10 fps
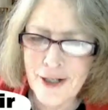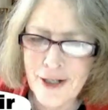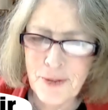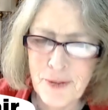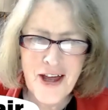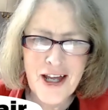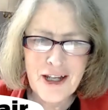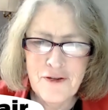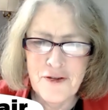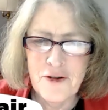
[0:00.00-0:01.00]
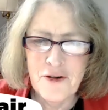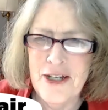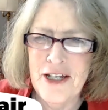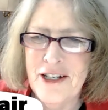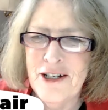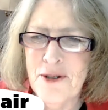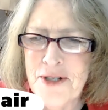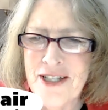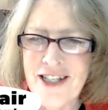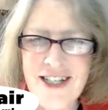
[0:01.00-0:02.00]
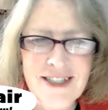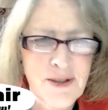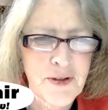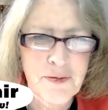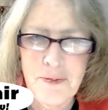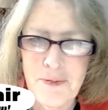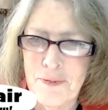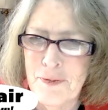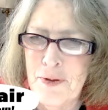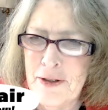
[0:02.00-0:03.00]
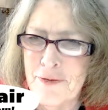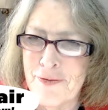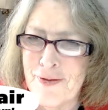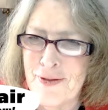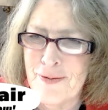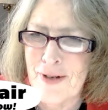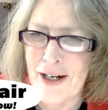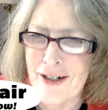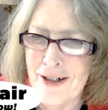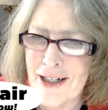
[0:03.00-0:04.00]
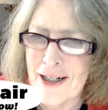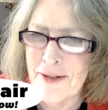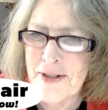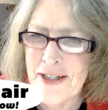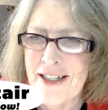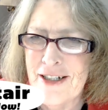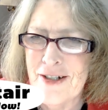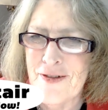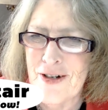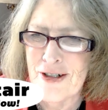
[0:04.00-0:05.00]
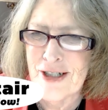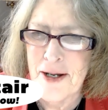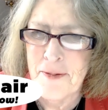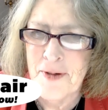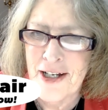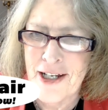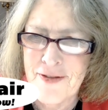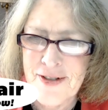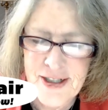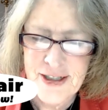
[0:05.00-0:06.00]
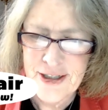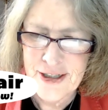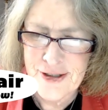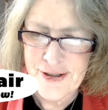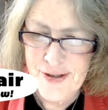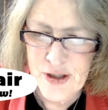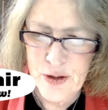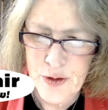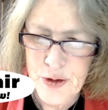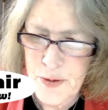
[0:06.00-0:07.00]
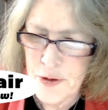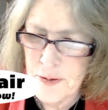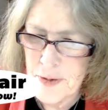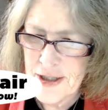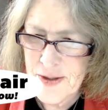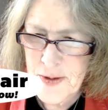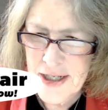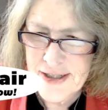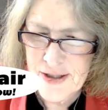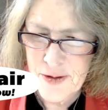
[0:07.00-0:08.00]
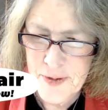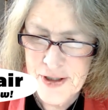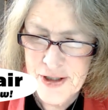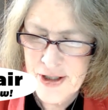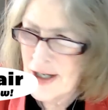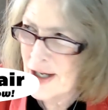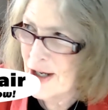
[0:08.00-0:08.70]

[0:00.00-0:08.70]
I want to thank you for being here with us. We've come to the end of our time. I gave us a little scooch room because we had so much